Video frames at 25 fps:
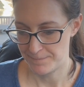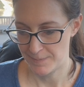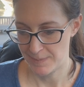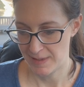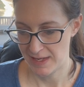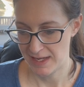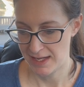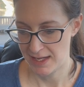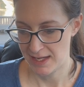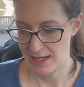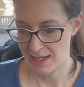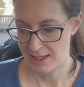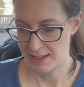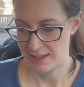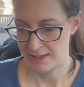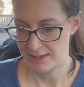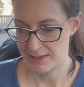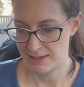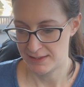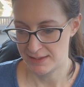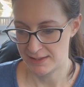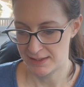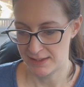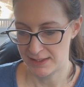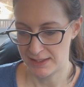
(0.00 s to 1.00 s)

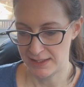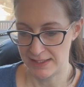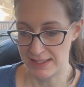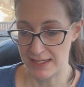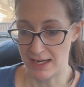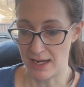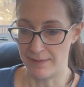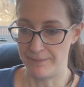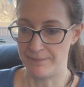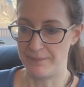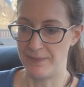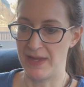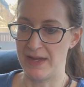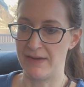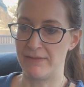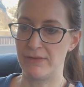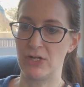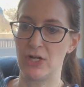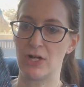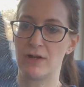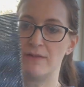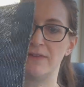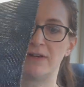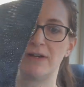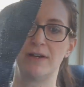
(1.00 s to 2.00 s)
And yeah, I haven't
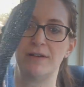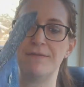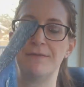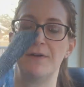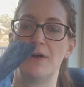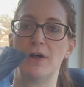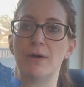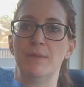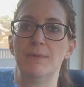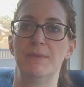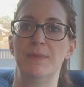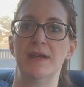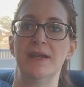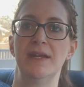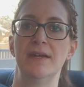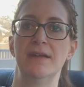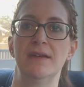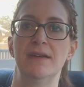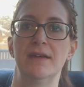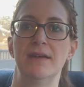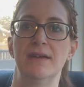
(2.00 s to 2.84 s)
got very far, but